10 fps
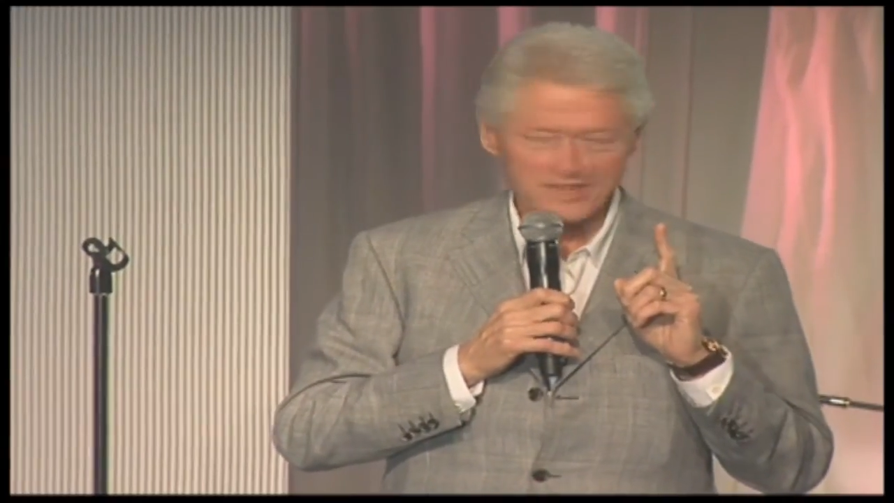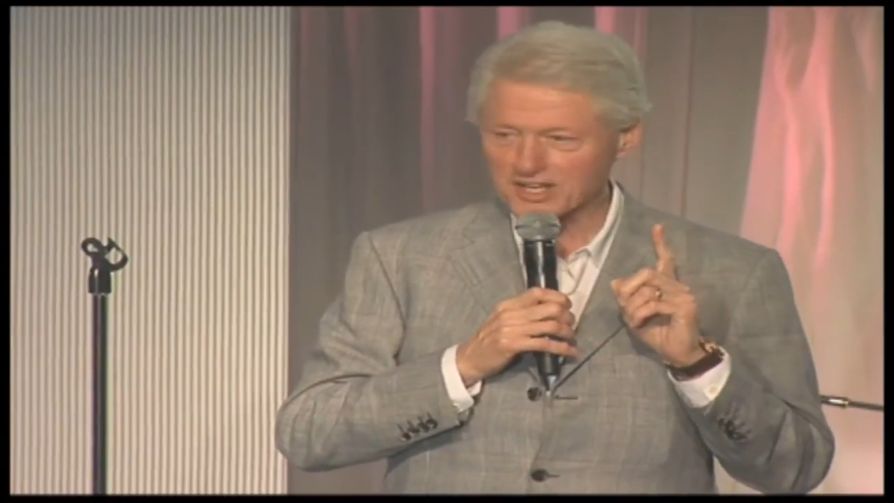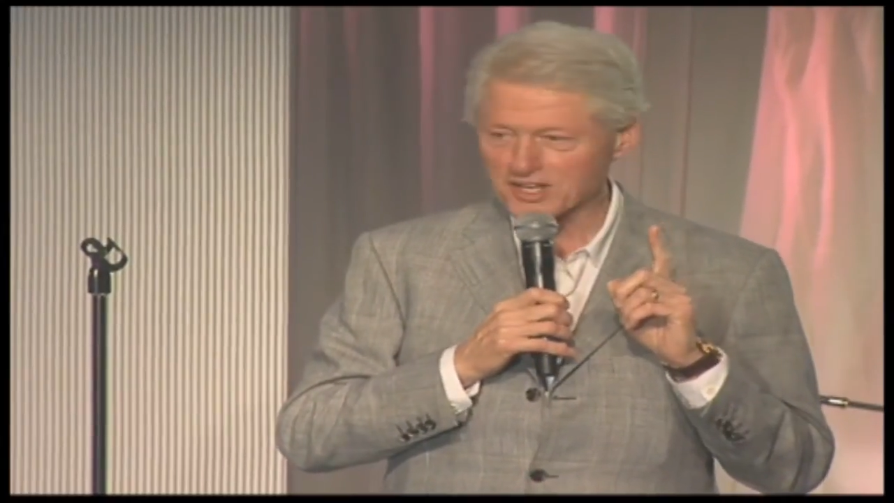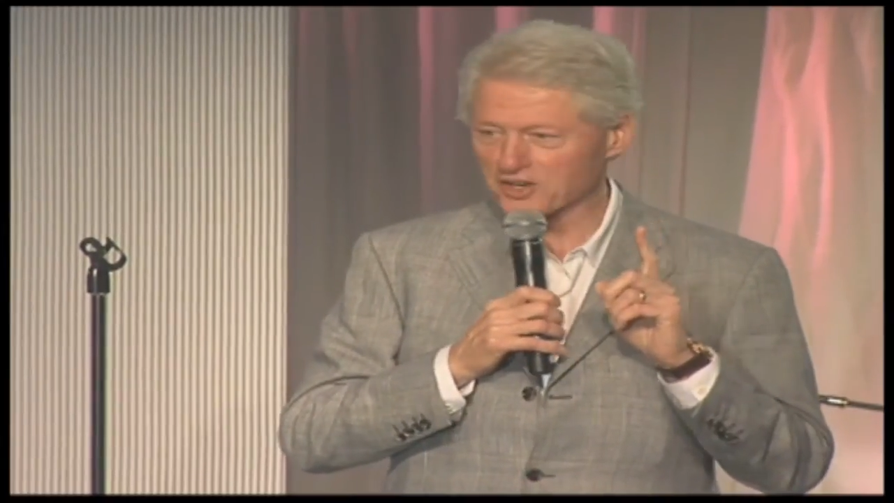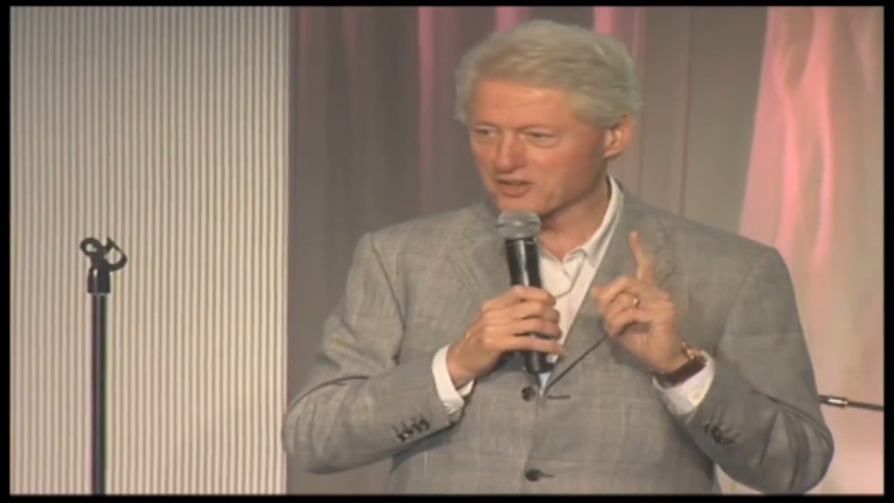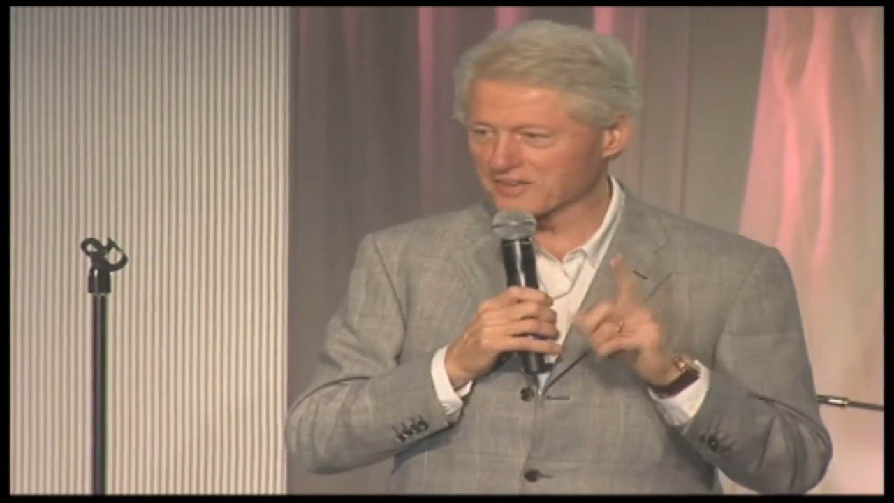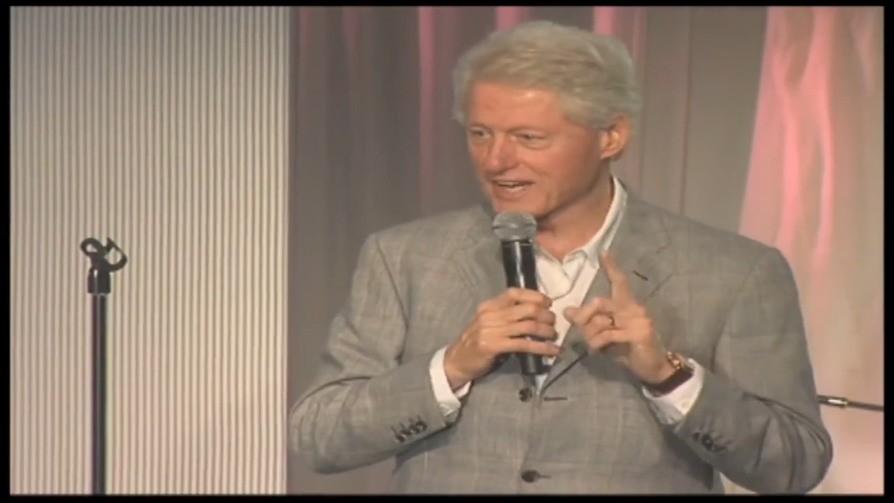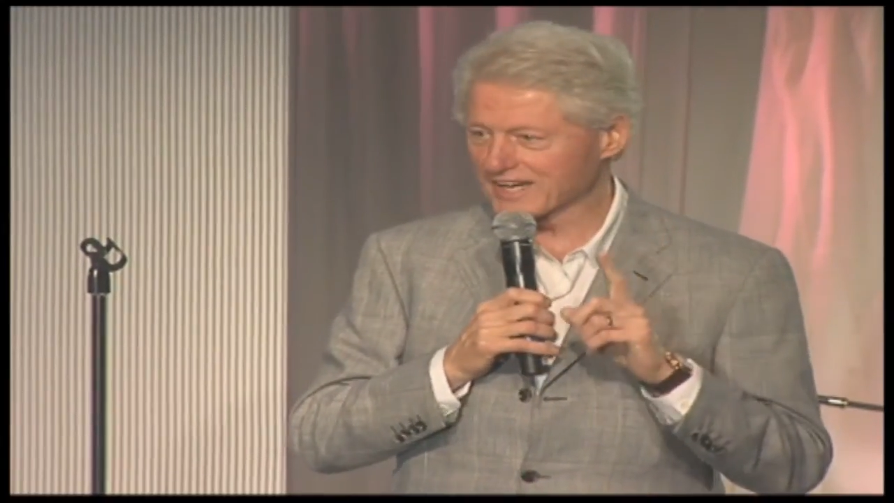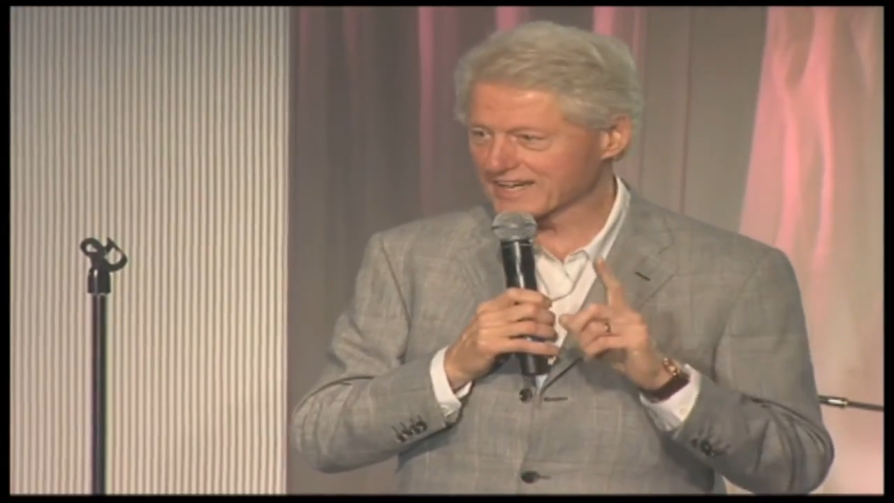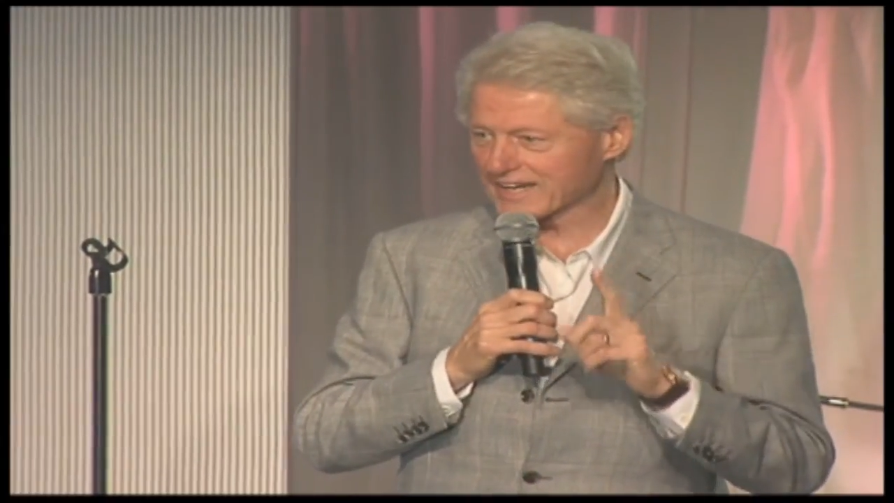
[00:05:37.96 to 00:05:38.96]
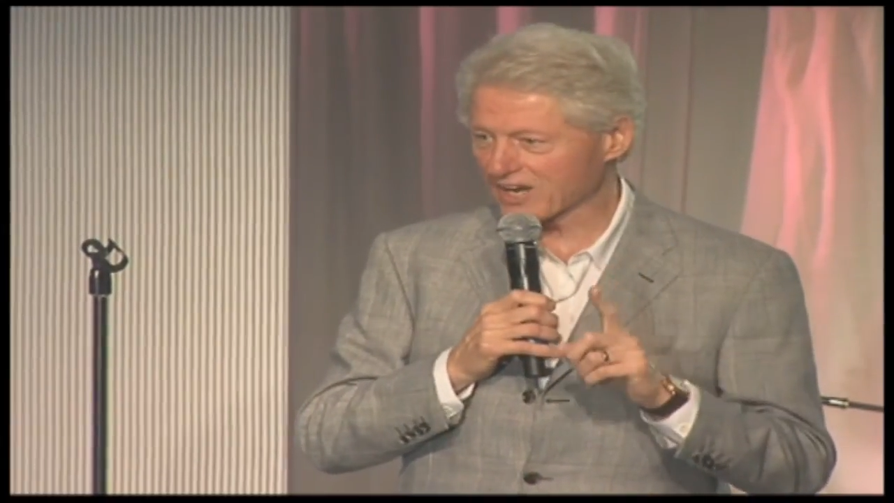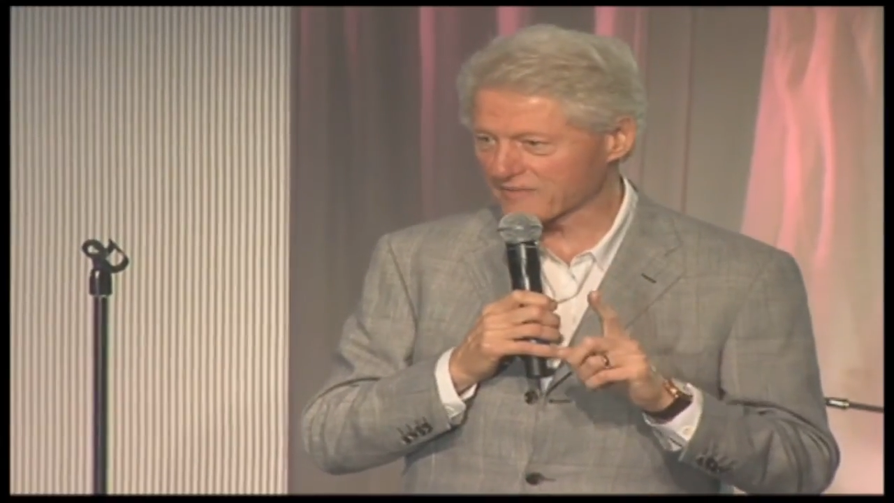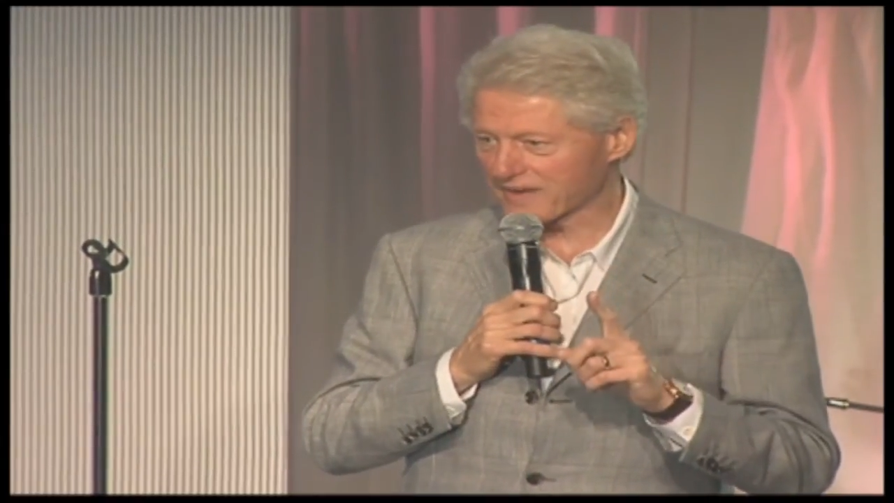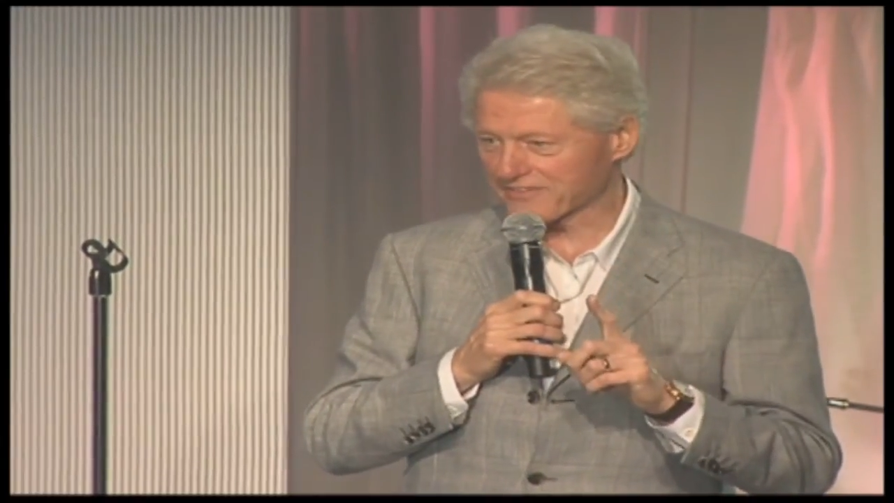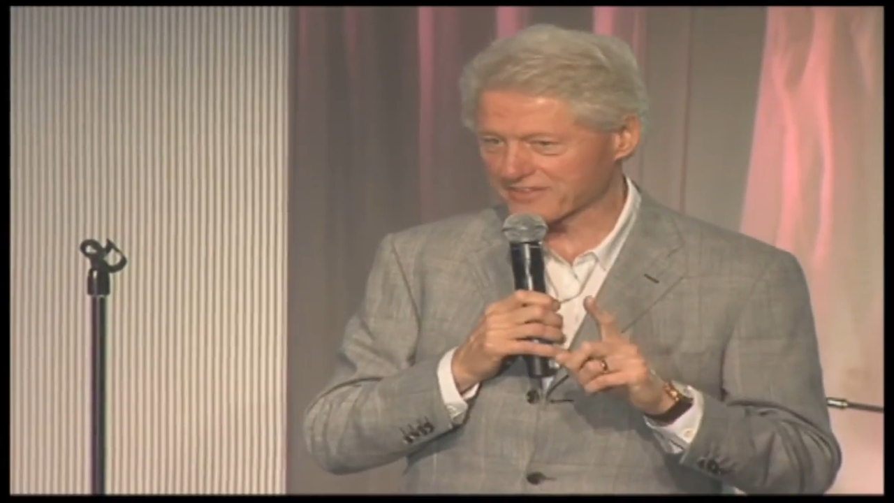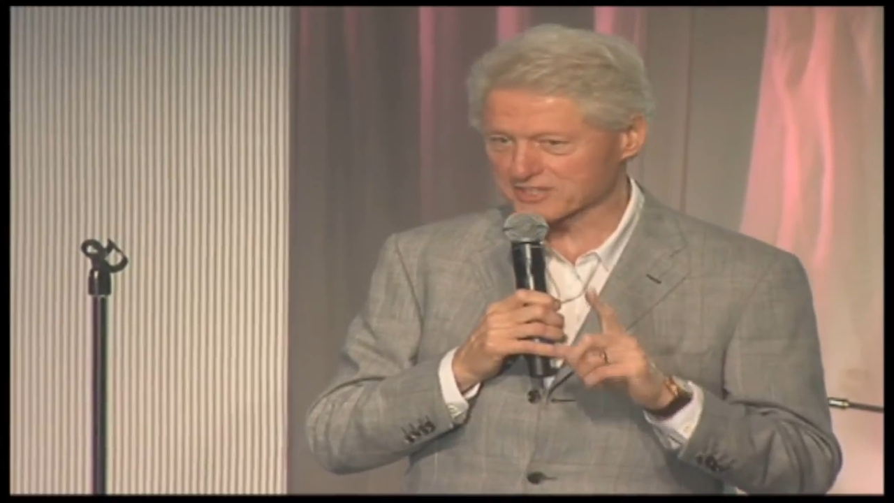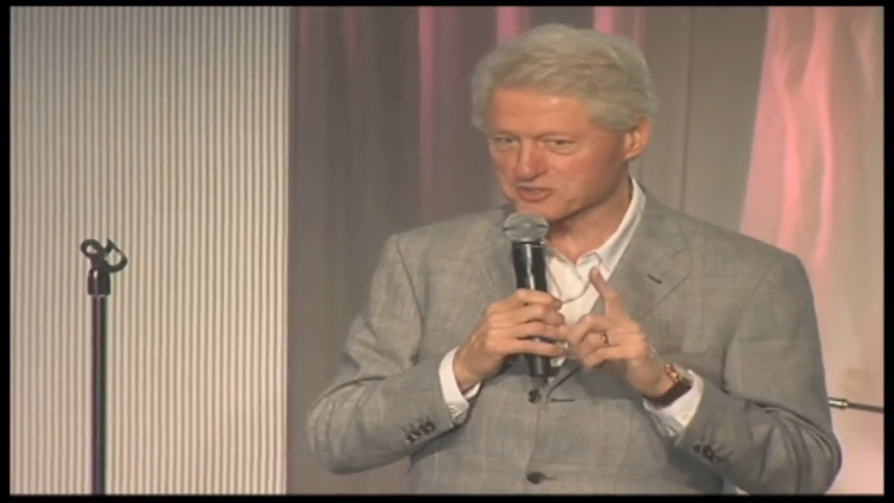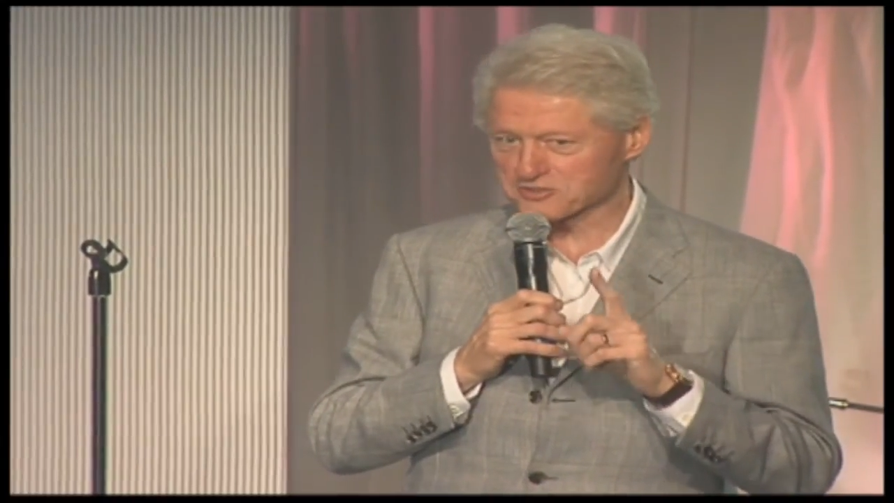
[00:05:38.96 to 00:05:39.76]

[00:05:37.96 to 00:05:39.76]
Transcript: you need to care about this.